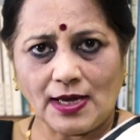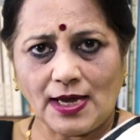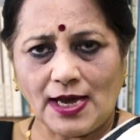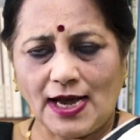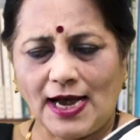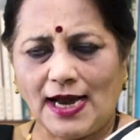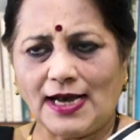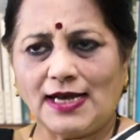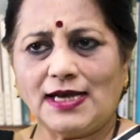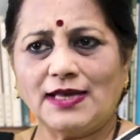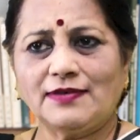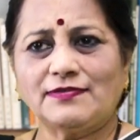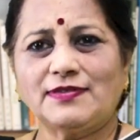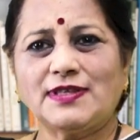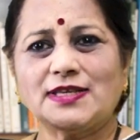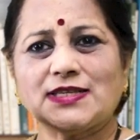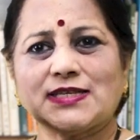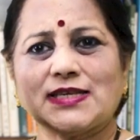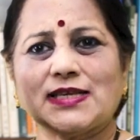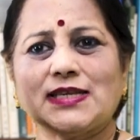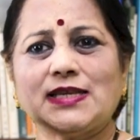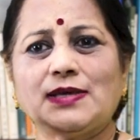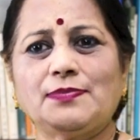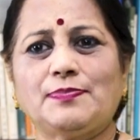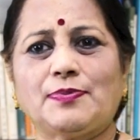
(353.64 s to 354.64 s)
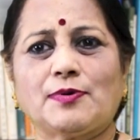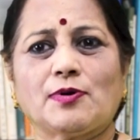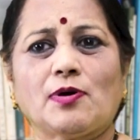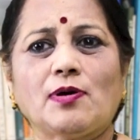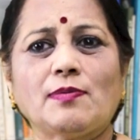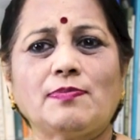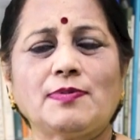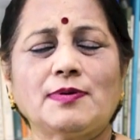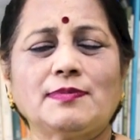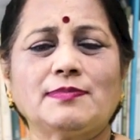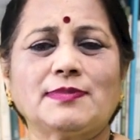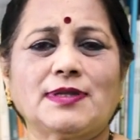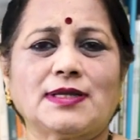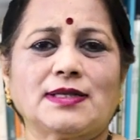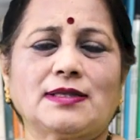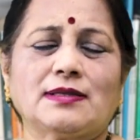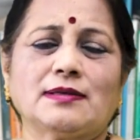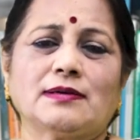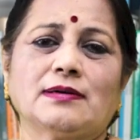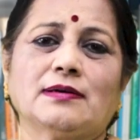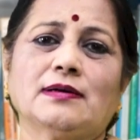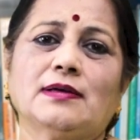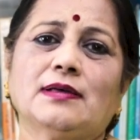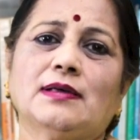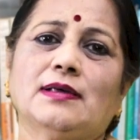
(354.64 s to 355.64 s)
And if there's any problem that
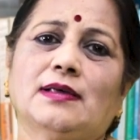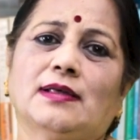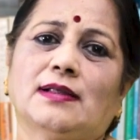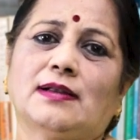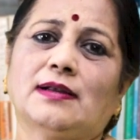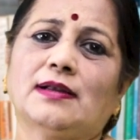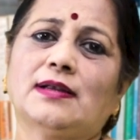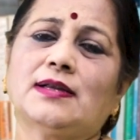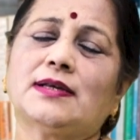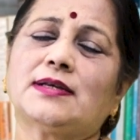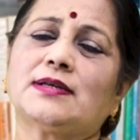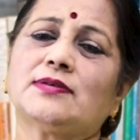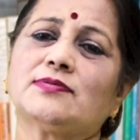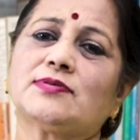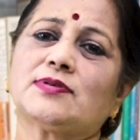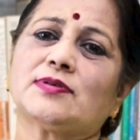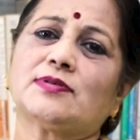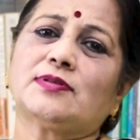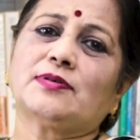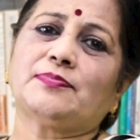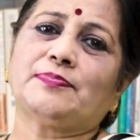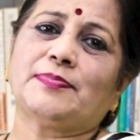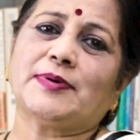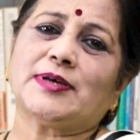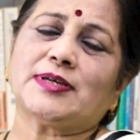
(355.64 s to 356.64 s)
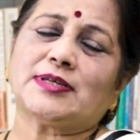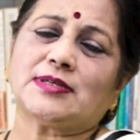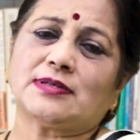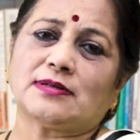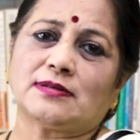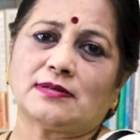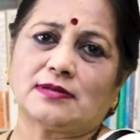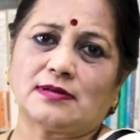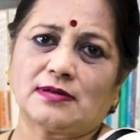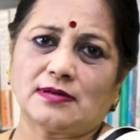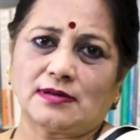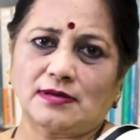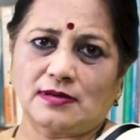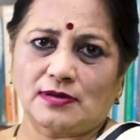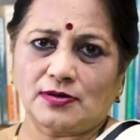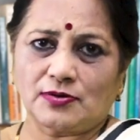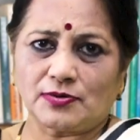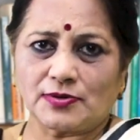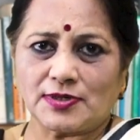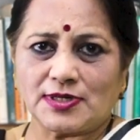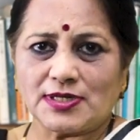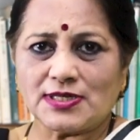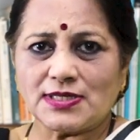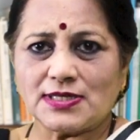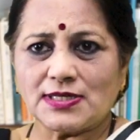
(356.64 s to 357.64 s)
the relatives of the patient
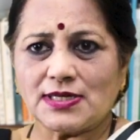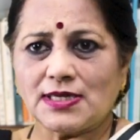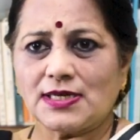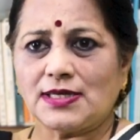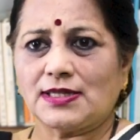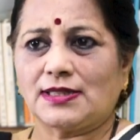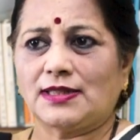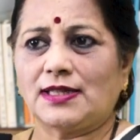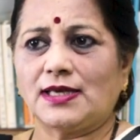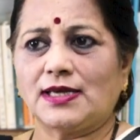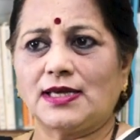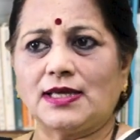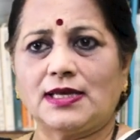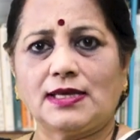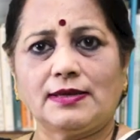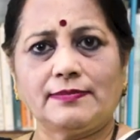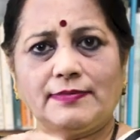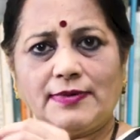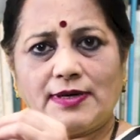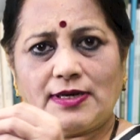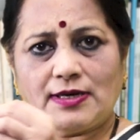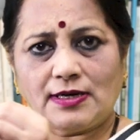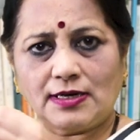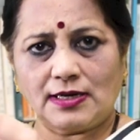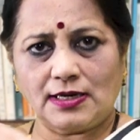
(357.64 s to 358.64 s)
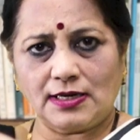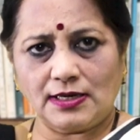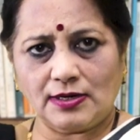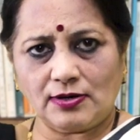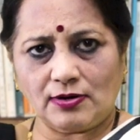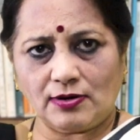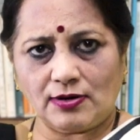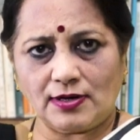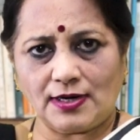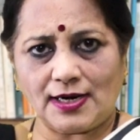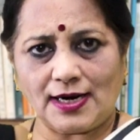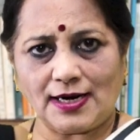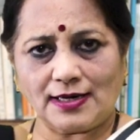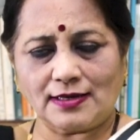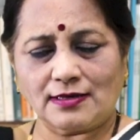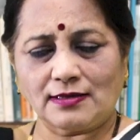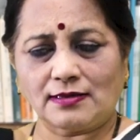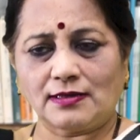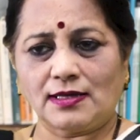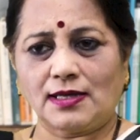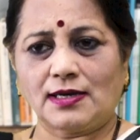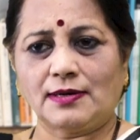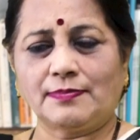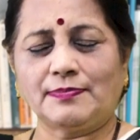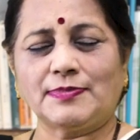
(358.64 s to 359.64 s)
notice, they can immediately contact the
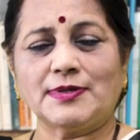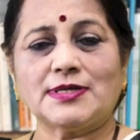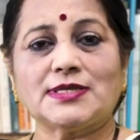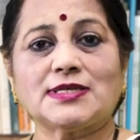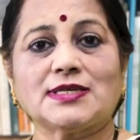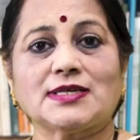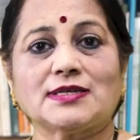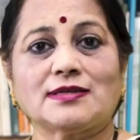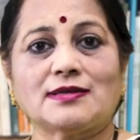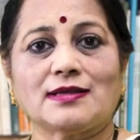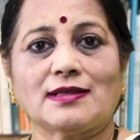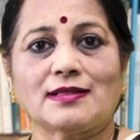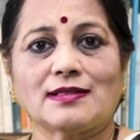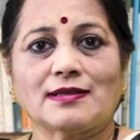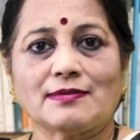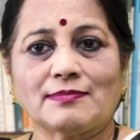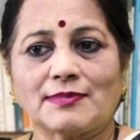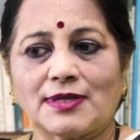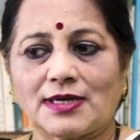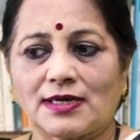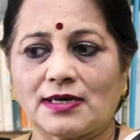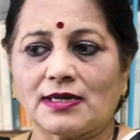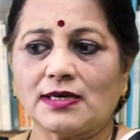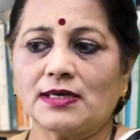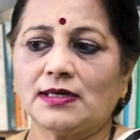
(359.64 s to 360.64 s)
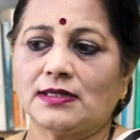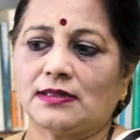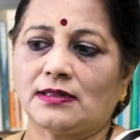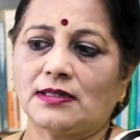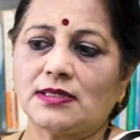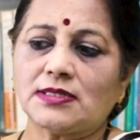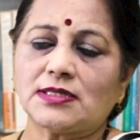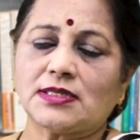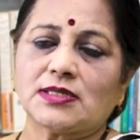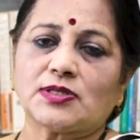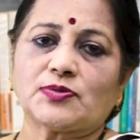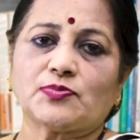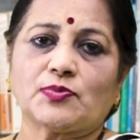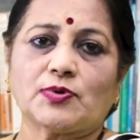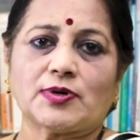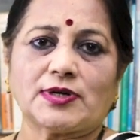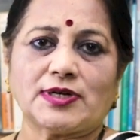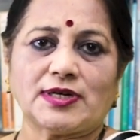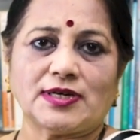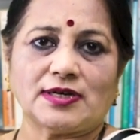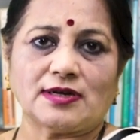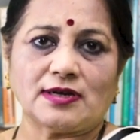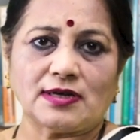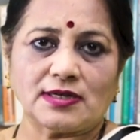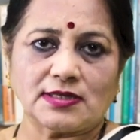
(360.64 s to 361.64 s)
therapist and tell them that this is what
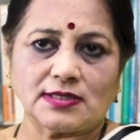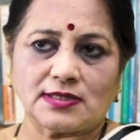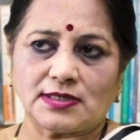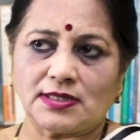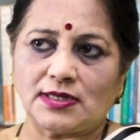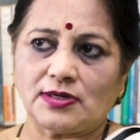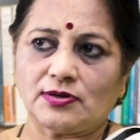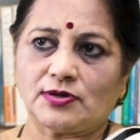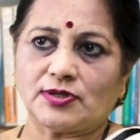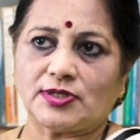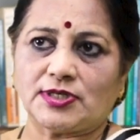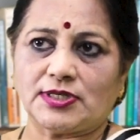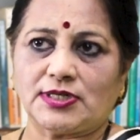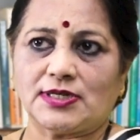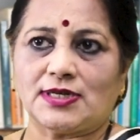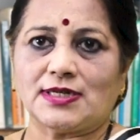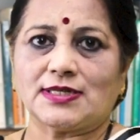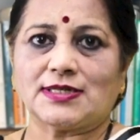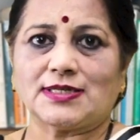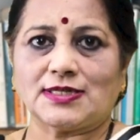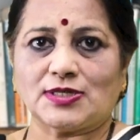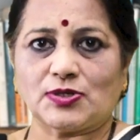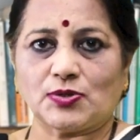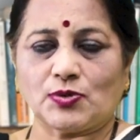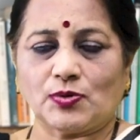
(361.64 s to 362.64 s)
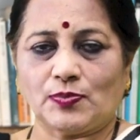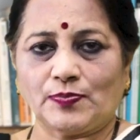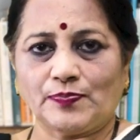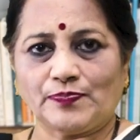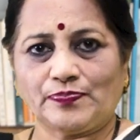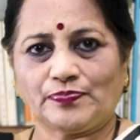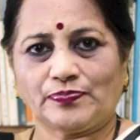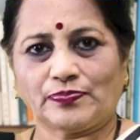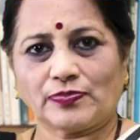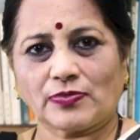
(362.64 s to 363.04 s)
he or she does at home.